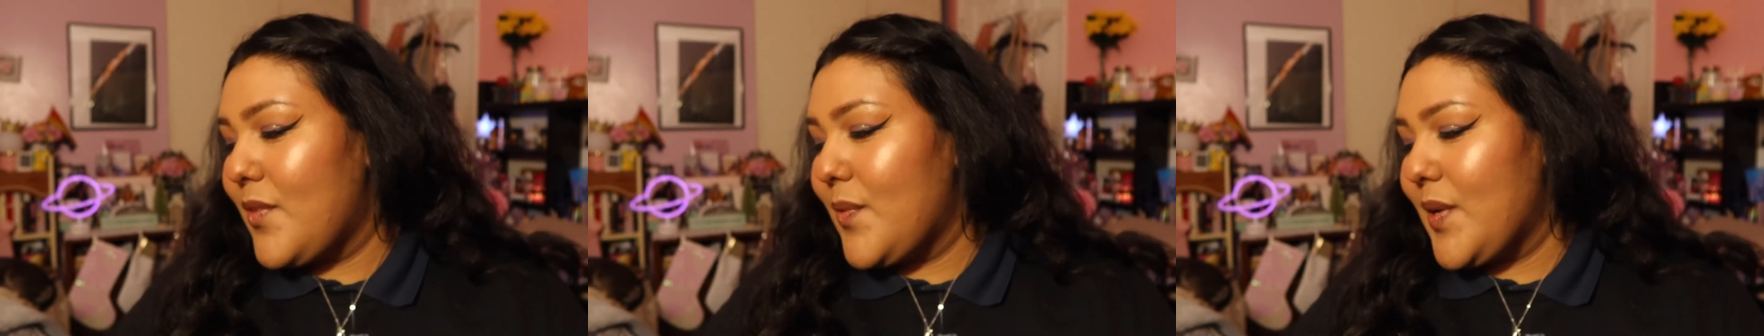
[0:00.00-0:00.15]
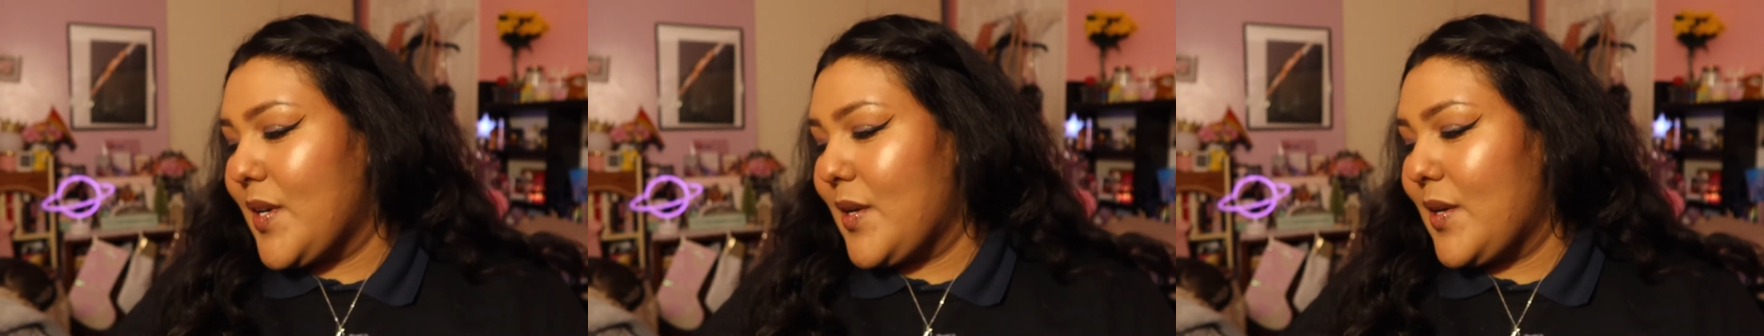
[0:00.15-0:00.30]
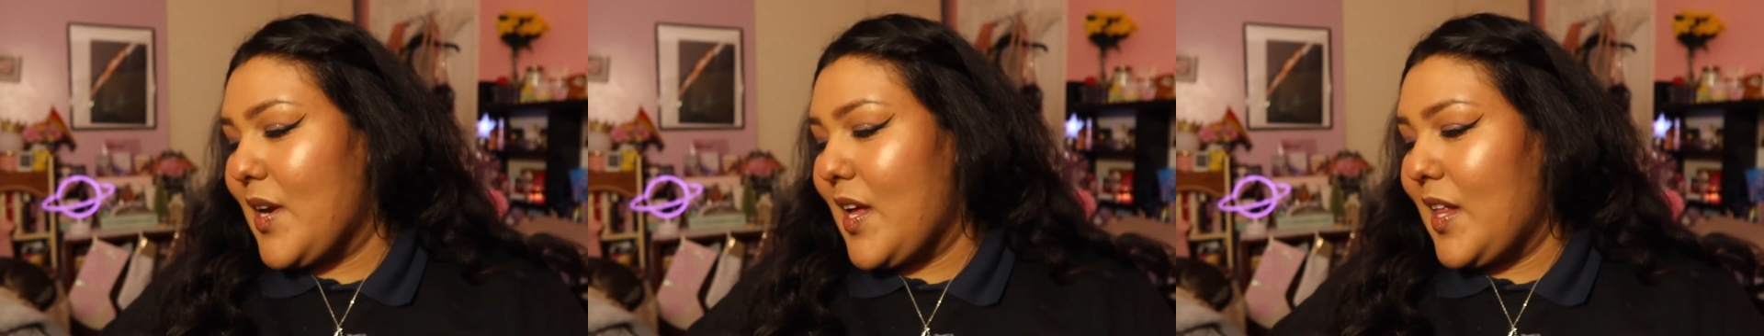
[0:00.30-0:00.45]

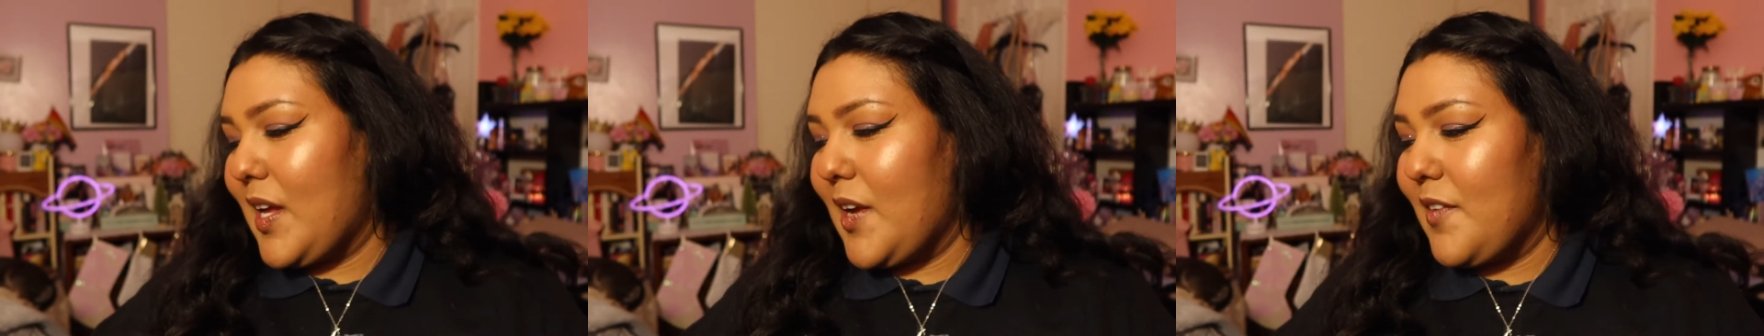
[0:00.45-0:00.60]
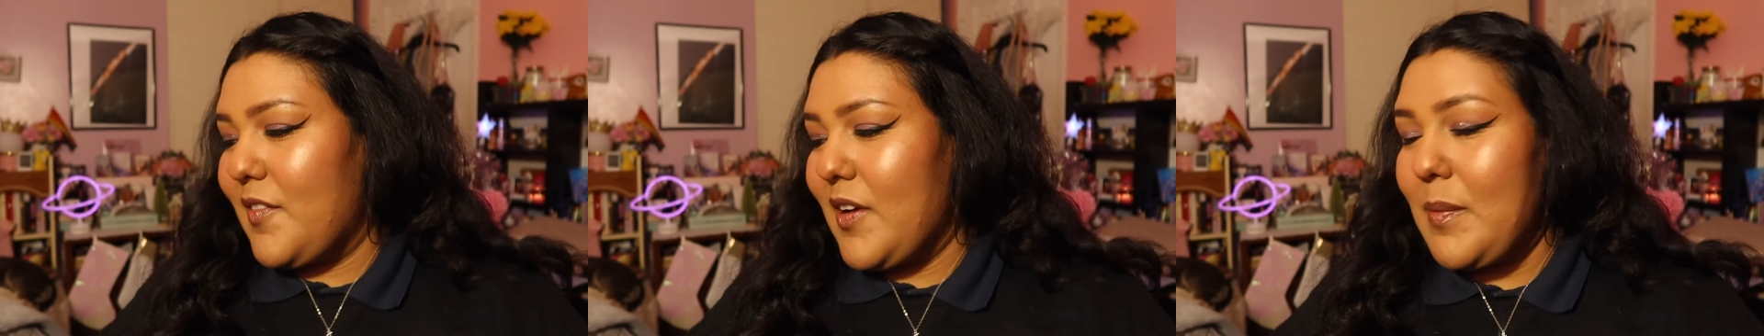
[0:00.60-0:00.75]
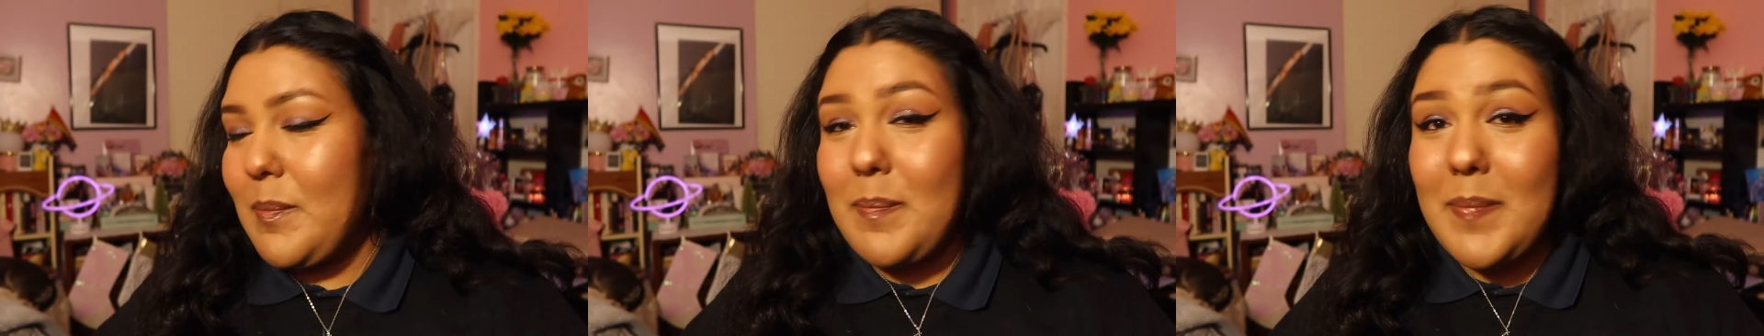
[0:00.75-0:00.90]

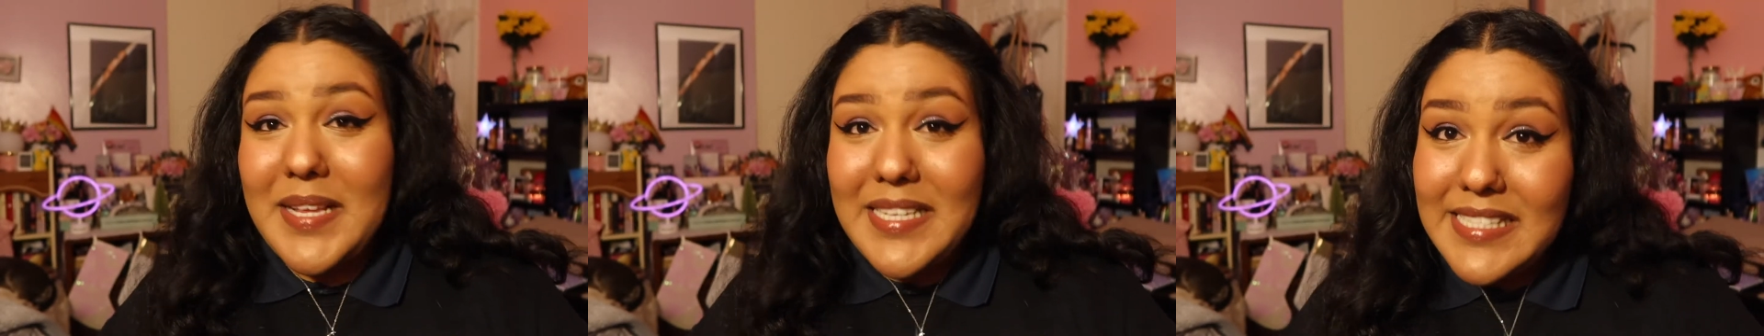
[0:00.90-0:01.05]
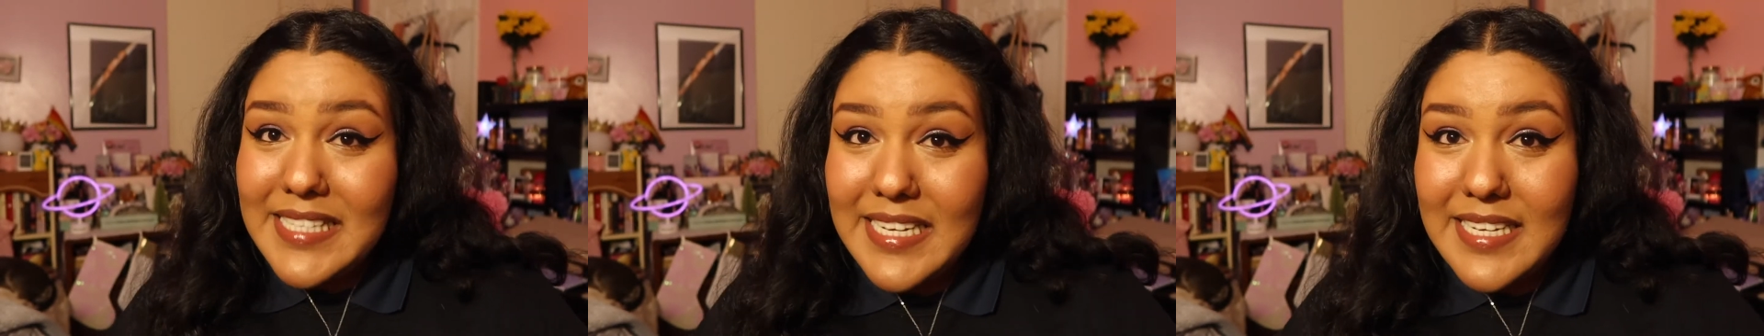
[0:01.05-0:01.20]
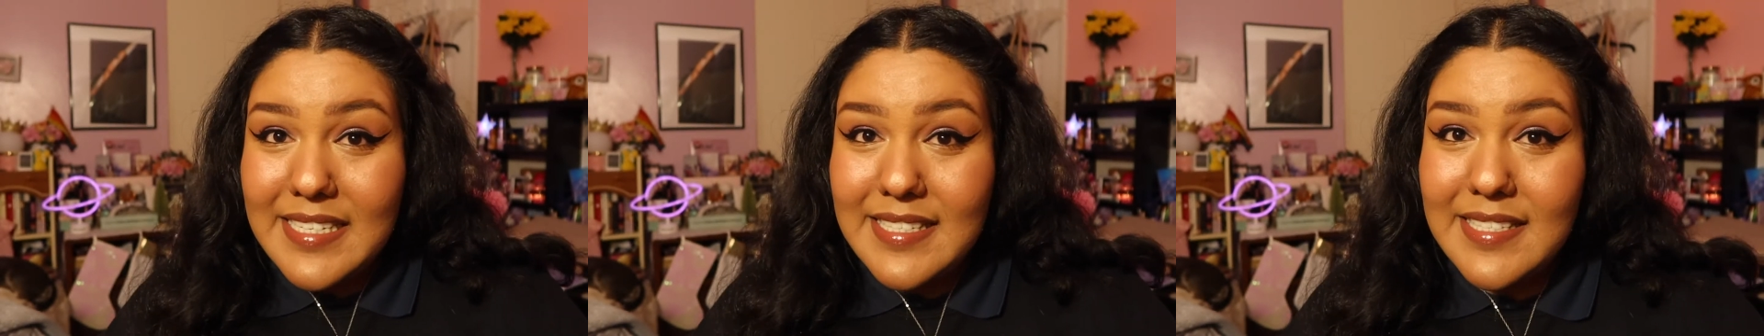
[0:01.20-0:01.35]
if I'm
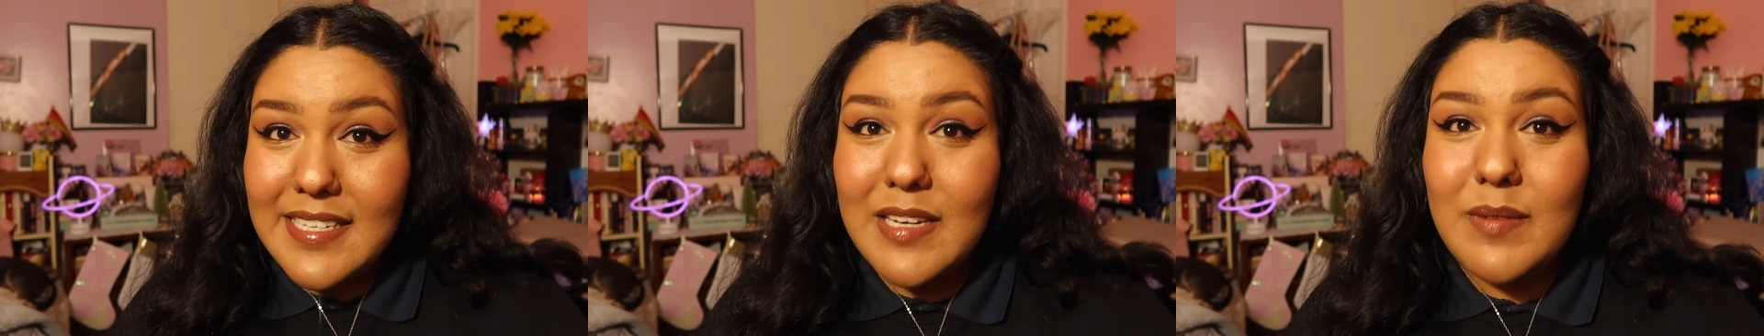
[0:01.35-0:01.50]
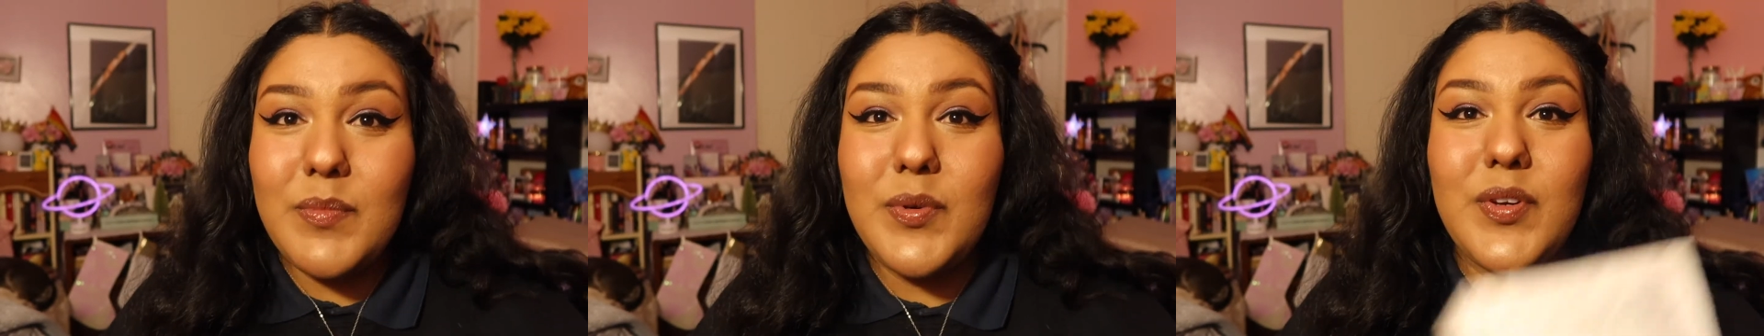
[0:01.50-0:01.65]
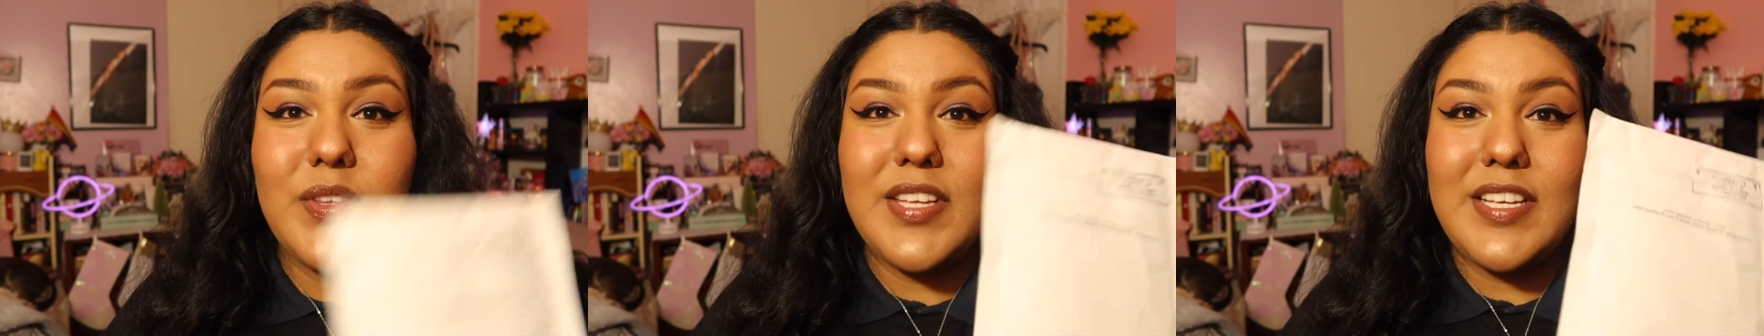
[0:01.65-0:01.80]
missing
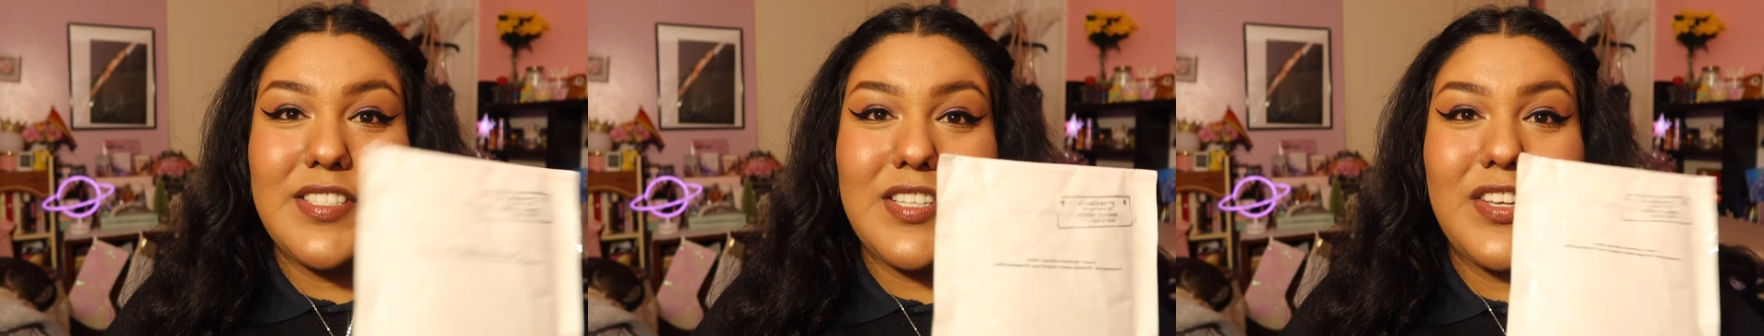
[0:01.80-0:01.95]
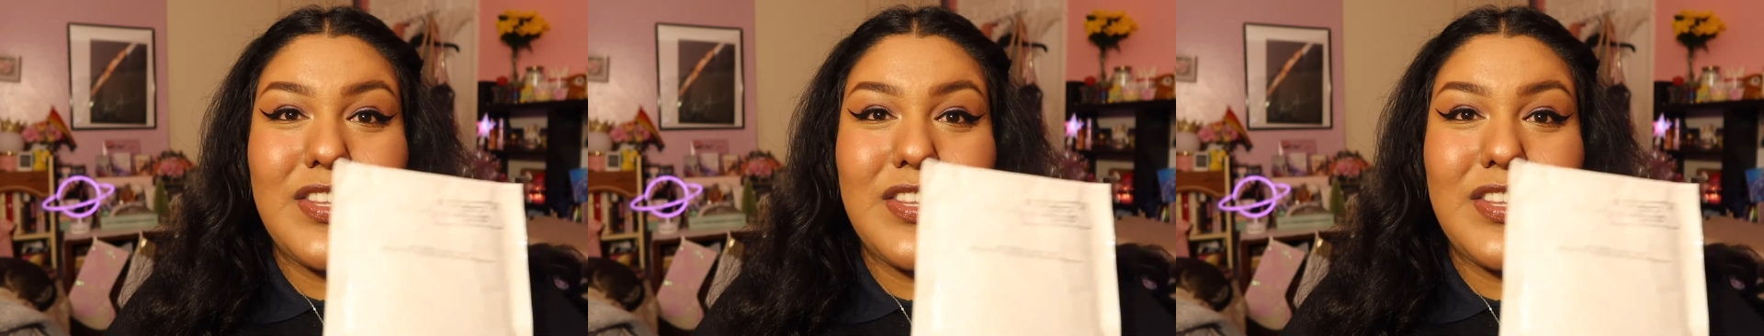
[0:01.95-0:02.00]
some or these